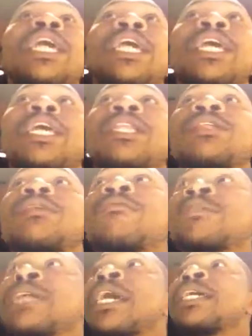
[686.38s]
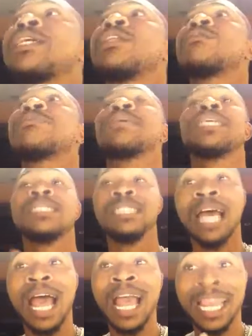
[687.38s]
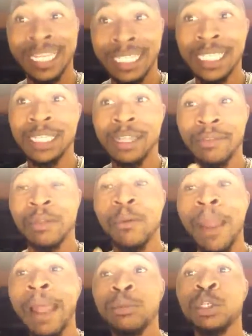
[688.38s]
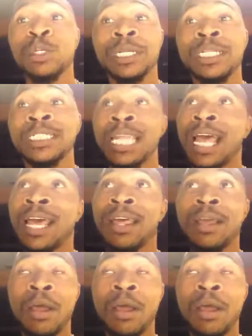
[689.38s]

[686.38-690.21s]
And the Zion, because the ideal of the rapture is not